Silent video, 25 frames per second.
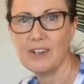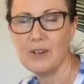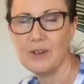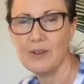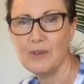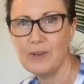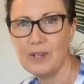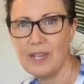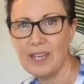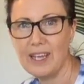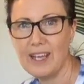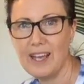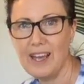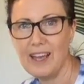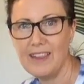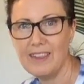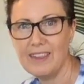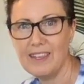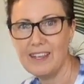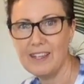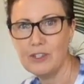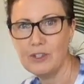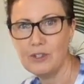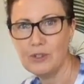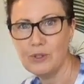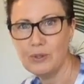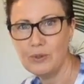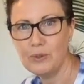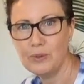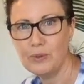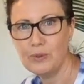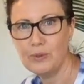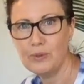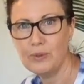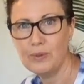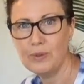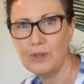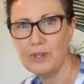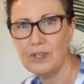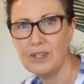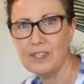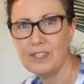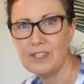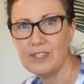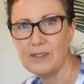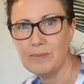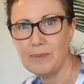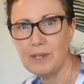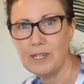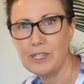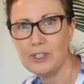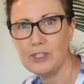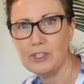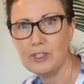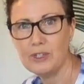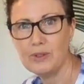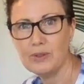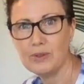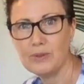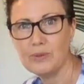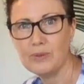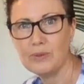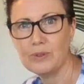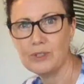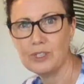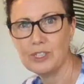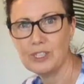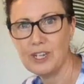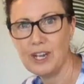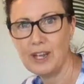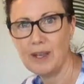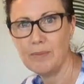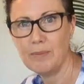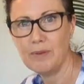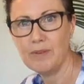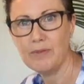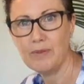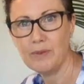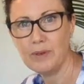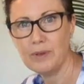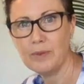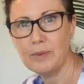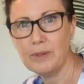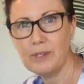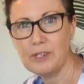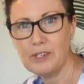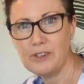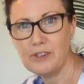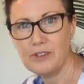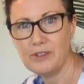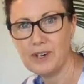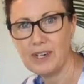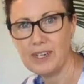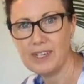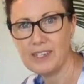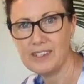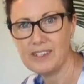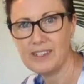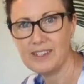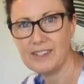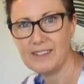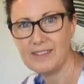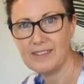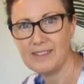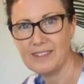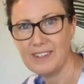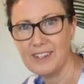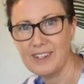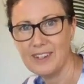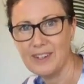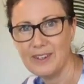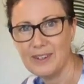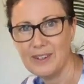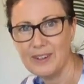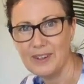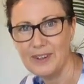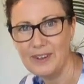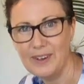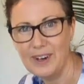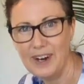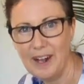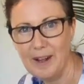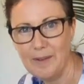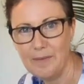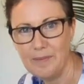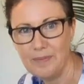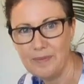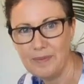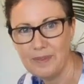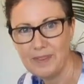looking at their 2-dimensional shape if we were to trace it. All right,